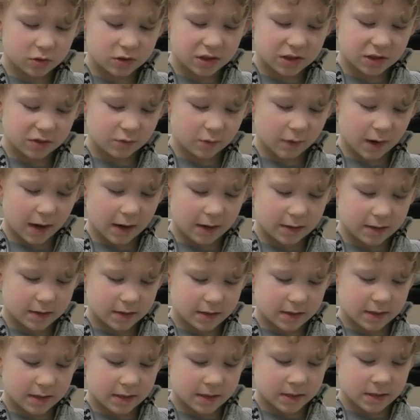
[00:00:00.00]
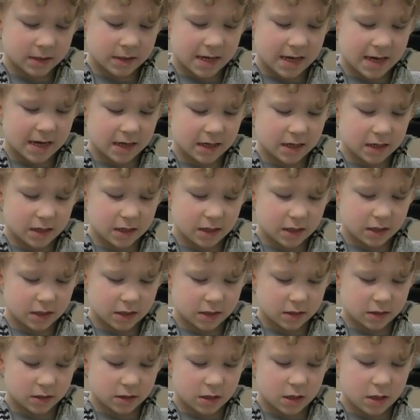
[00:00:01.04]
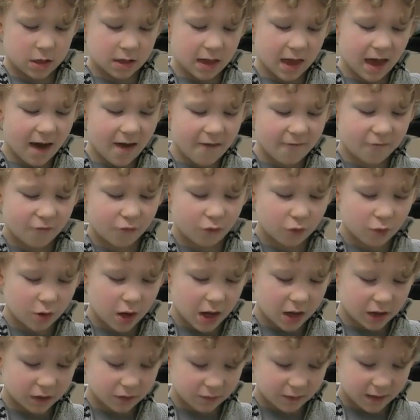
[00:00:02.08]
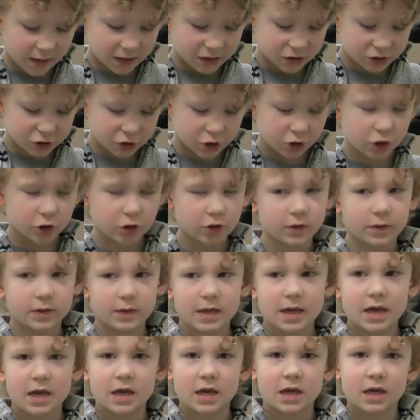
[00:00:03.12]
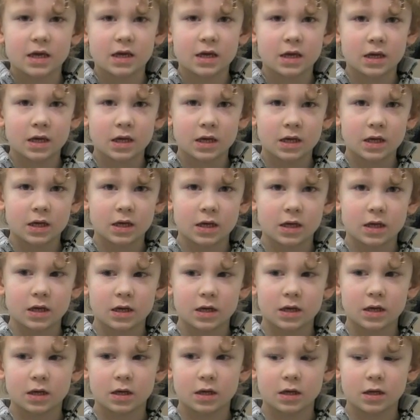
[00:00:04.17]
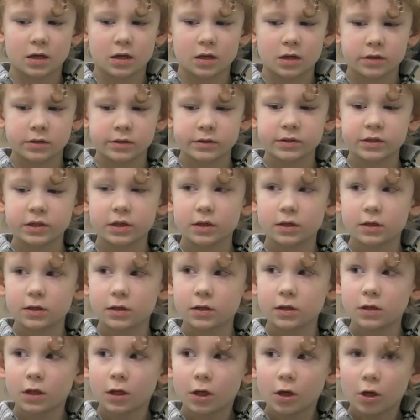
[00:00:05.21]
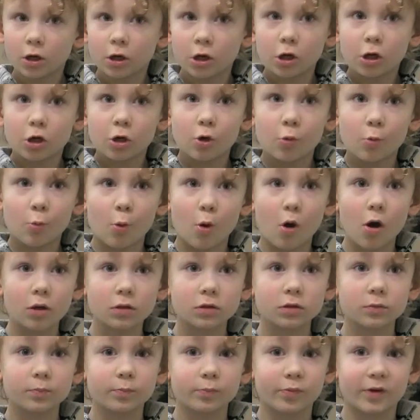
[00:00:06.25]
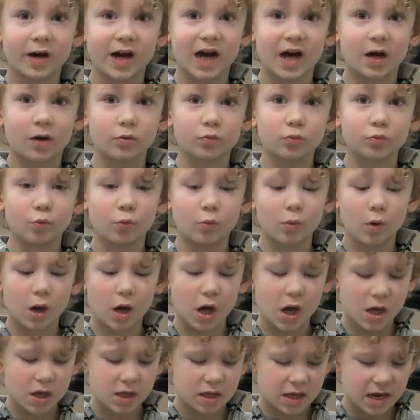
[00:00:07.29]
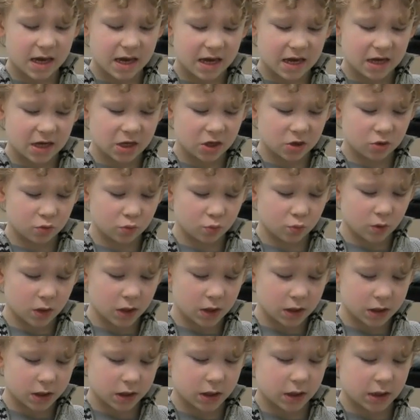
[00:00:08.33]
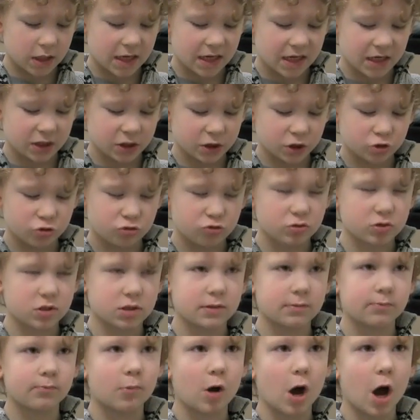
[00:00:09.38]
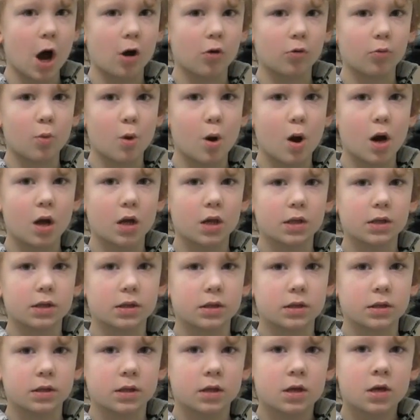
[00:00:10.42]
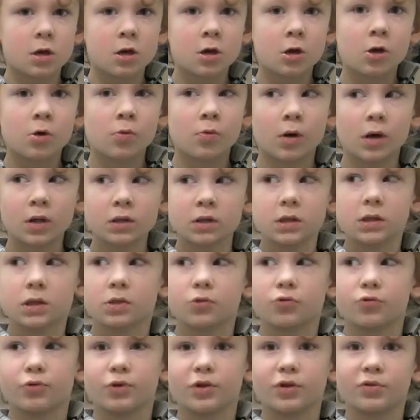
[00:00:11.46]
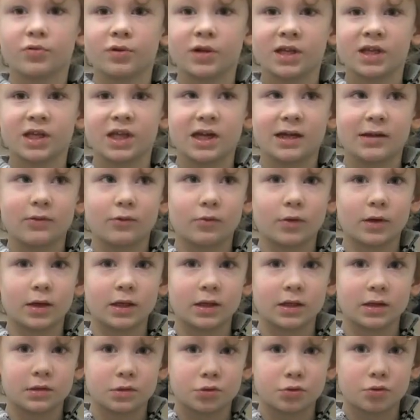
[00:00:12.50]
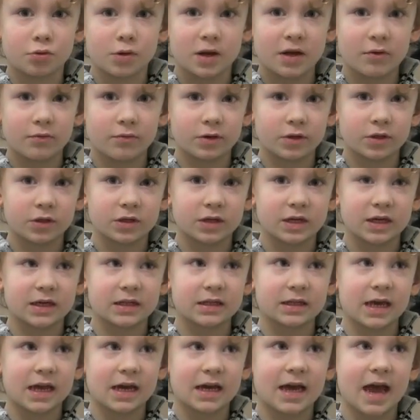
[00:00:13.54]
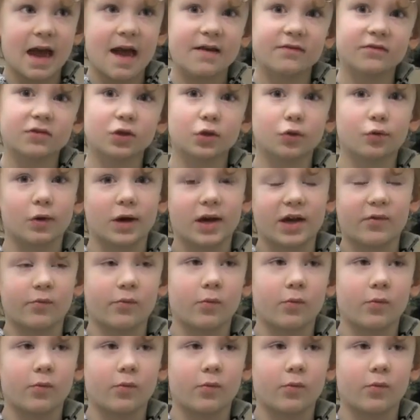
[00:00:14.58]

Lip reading: T-Rexes and a lot of velociraptors and one brown one and two small ones. One is a green one and one is a gray one, and I have the gray